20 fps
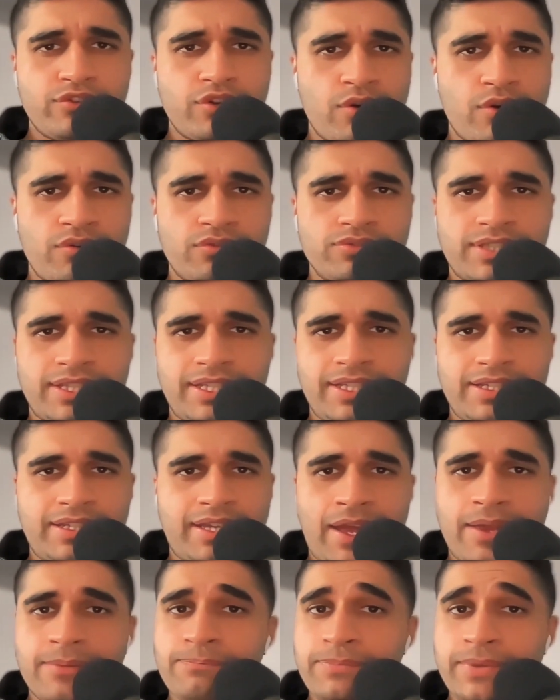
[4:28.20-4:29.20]
knows he
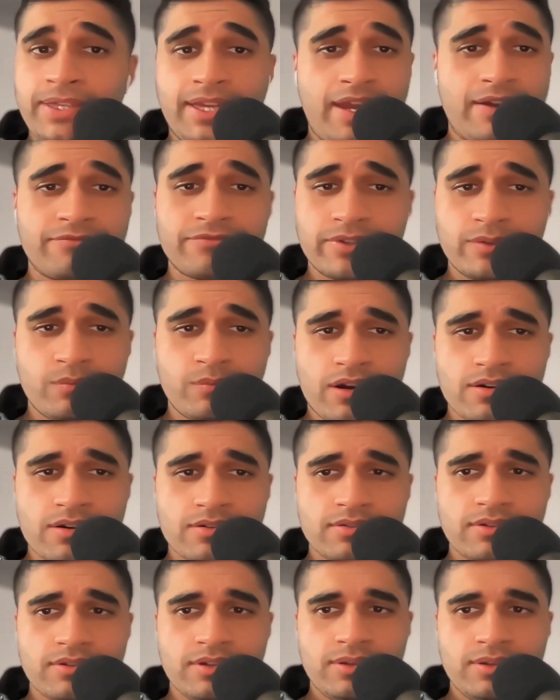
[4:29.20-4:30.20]
can't be everywhere,
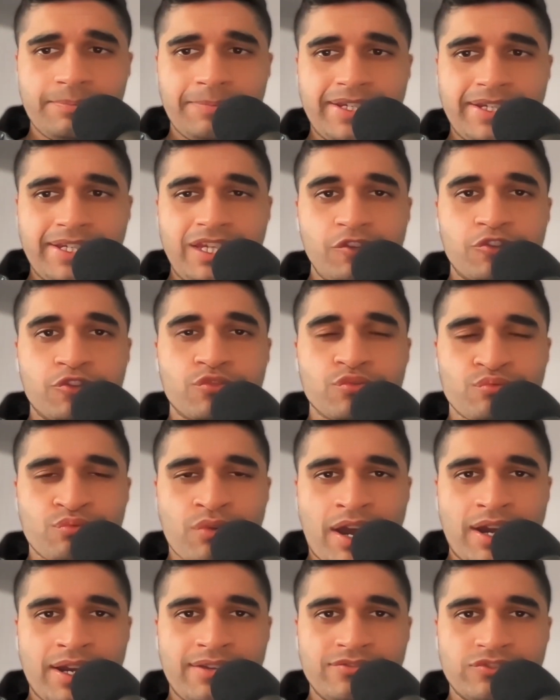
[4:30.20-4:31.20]
but he
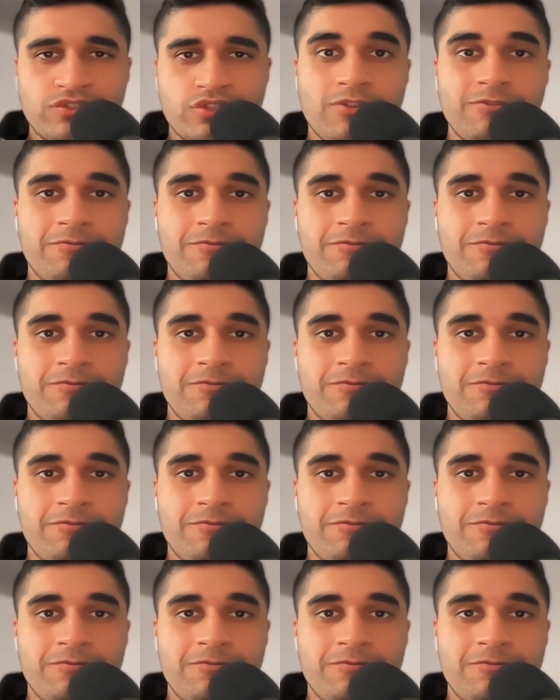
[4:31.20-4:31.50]
thrives on